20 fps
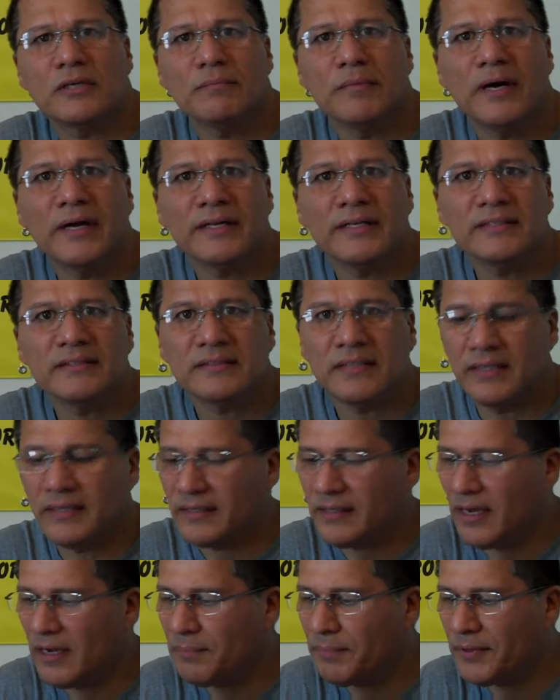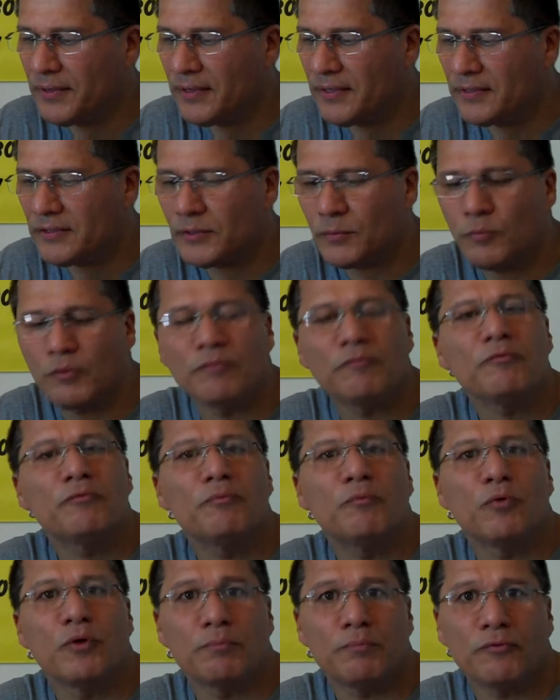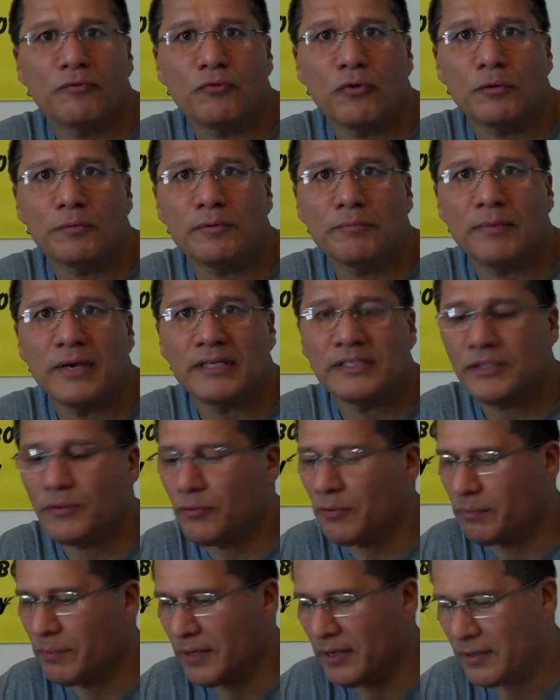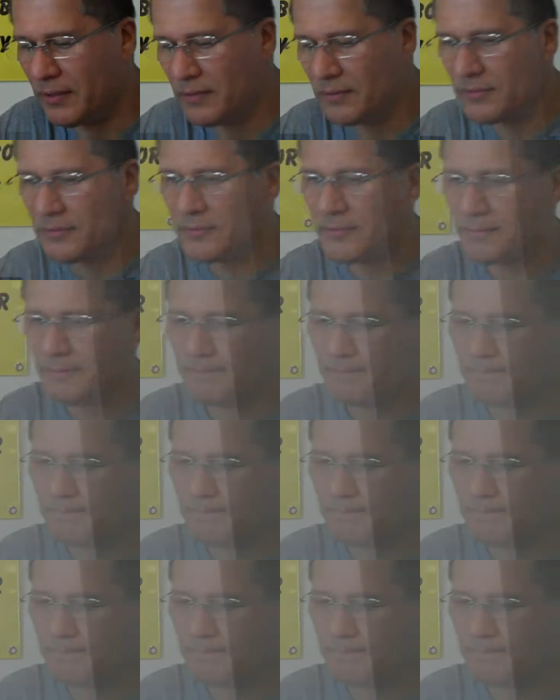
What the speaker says: on Meineke's incompetence when performing basic repairs.